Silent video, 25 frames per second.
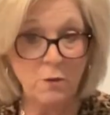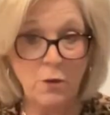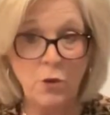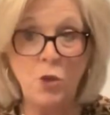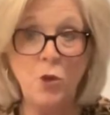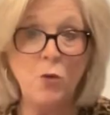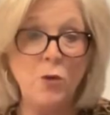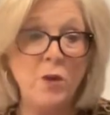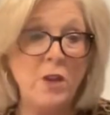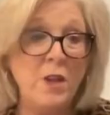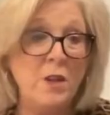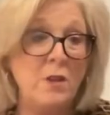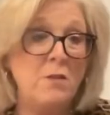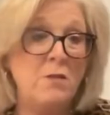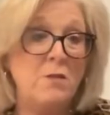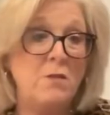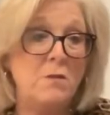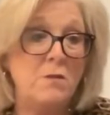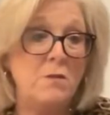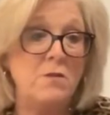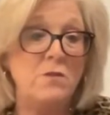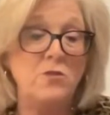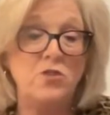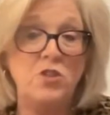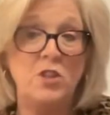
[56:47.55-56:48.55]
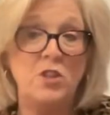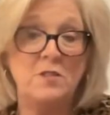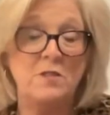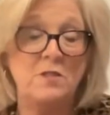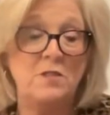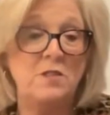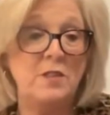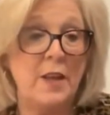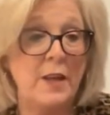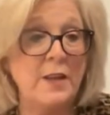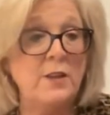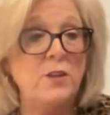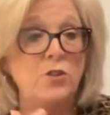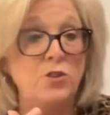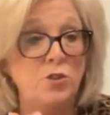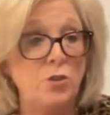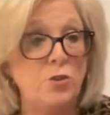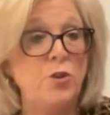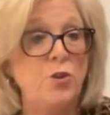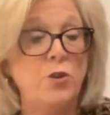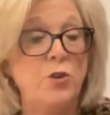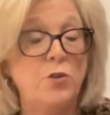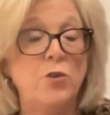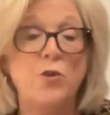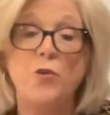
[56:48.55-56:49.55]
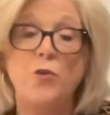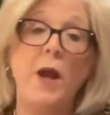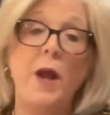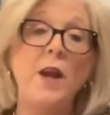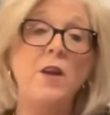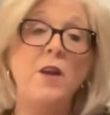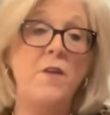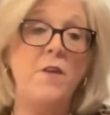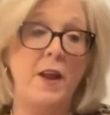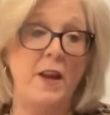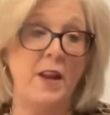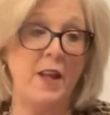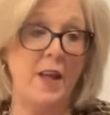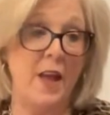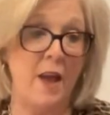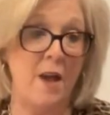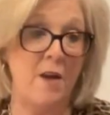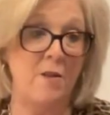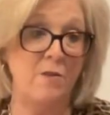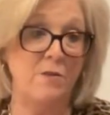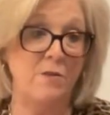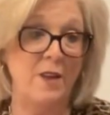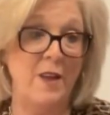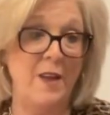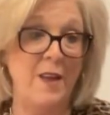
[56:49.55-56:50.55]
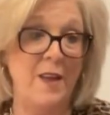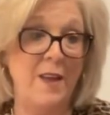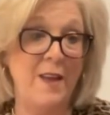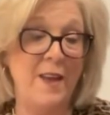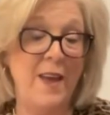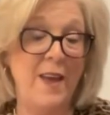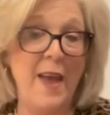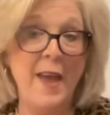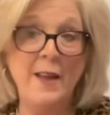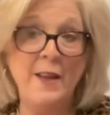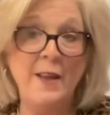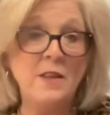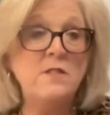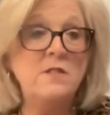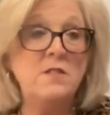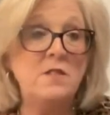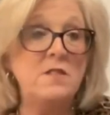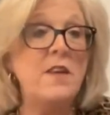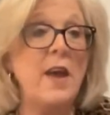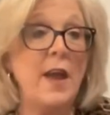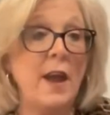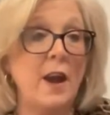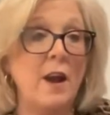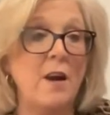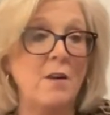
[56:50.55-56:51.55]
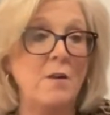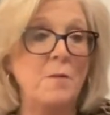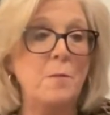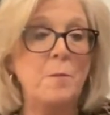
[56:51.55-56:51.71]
you can just send it to your Creativate account and it's there.